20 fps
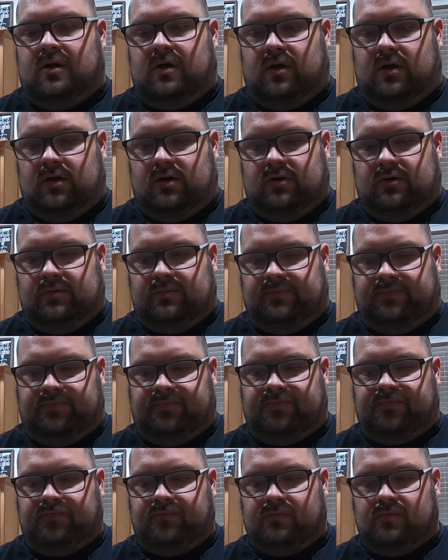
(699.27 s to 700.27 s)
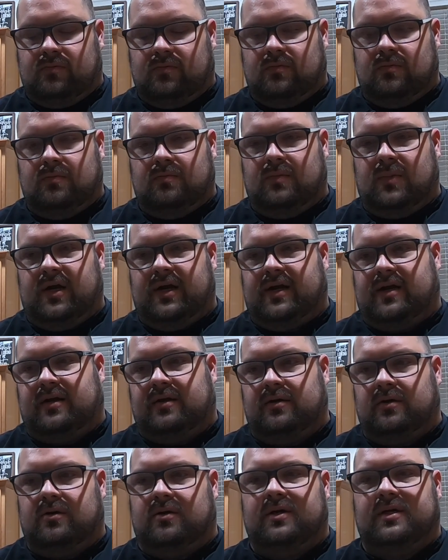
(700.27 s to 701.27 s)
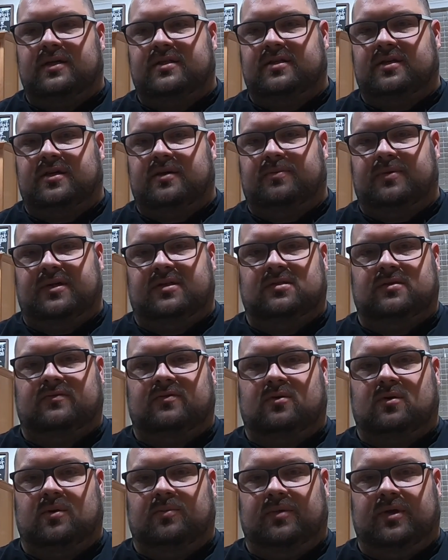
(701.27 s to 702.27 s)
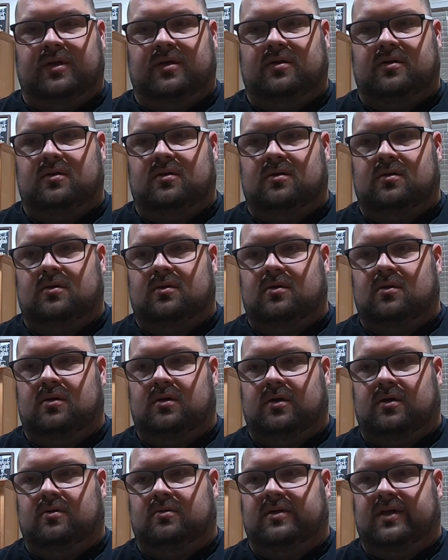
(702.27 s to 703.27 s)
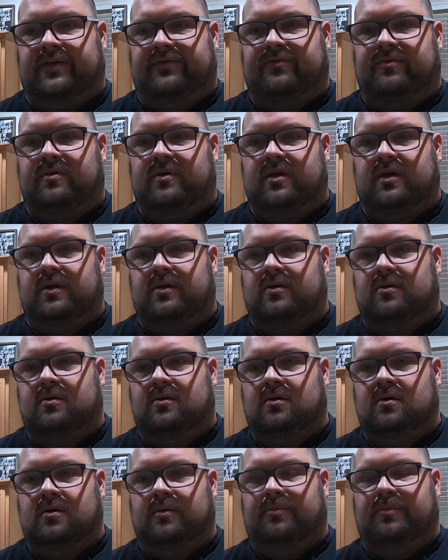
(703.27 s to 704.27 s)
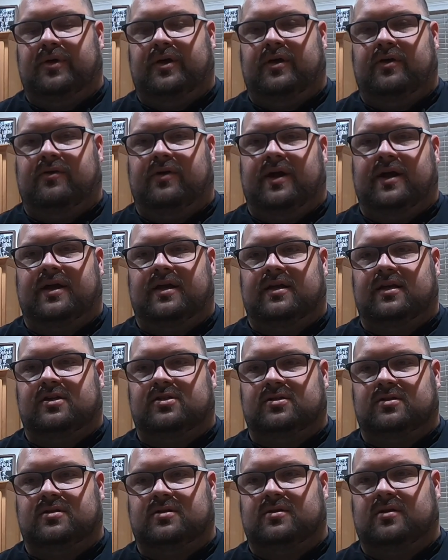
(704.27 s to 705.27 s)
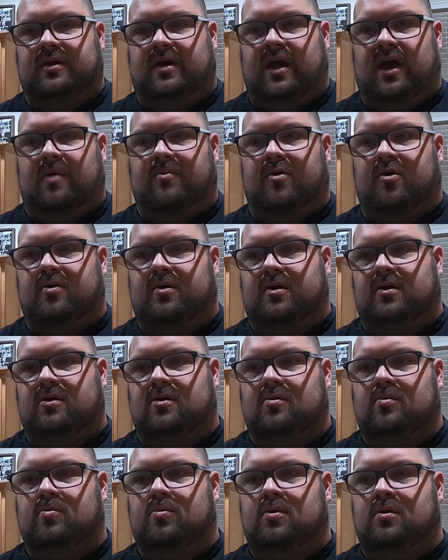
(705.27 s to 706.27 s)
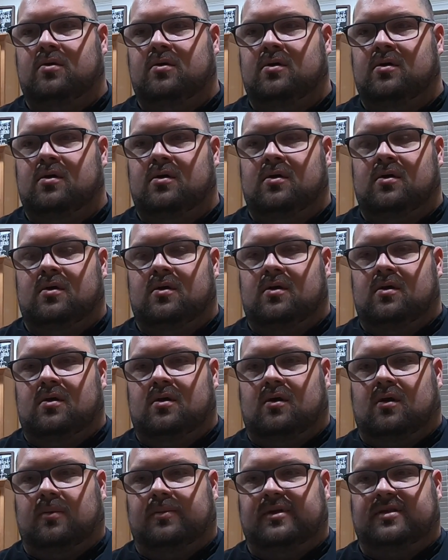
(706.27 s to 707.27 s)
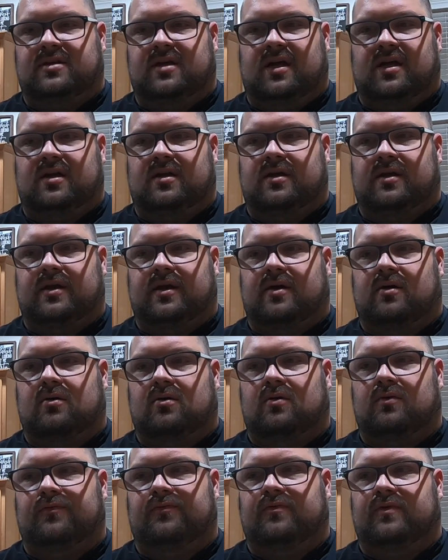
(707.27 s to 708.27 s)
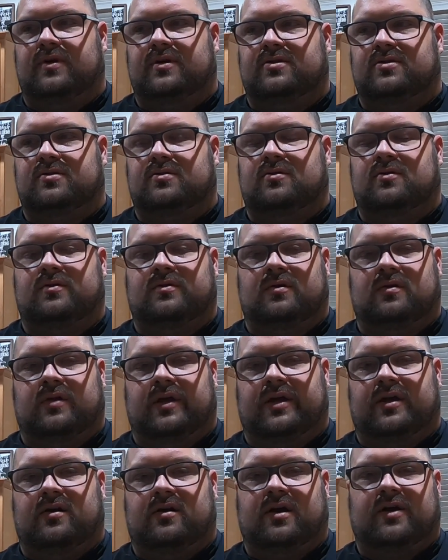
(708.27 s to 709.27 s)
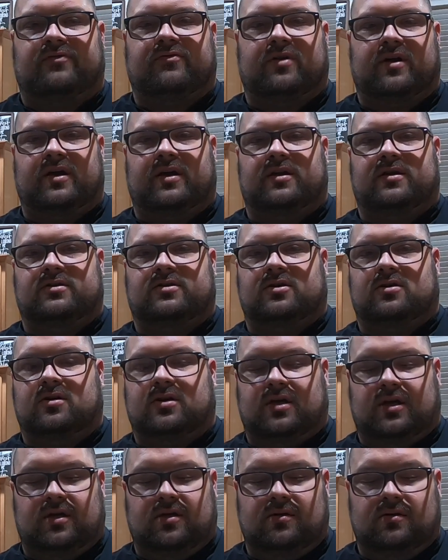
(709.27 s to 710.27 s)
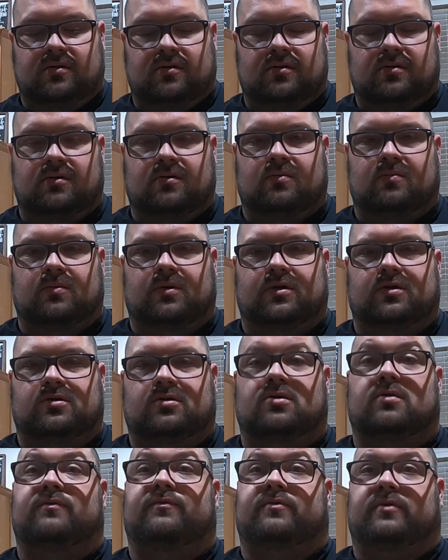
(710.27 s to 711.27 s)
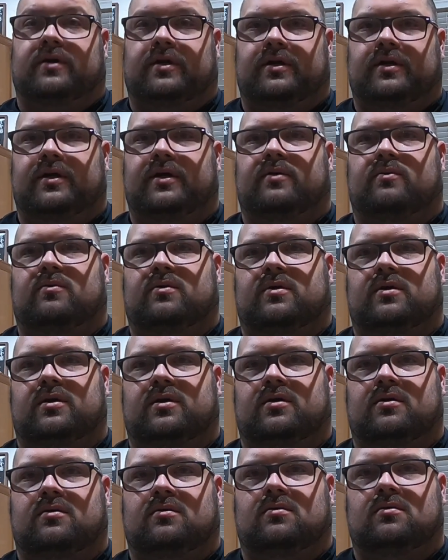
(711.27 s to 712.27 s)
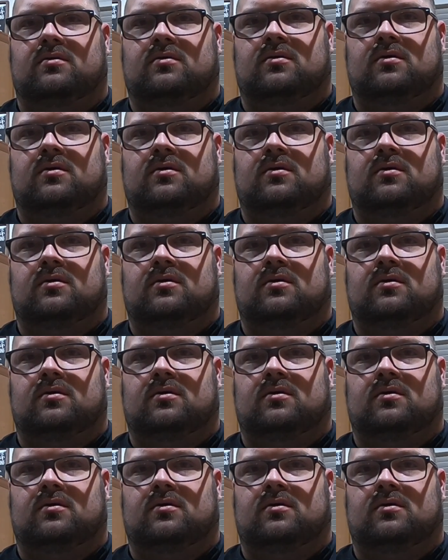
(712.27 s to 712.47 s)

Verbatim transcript: Um, but yeah, no, it's a good piece of equipment. It'll definitely be a great addition to the camo cube. I'll be taking it out hopefully sooner than later after I get a turkey, which hopefully I get one in a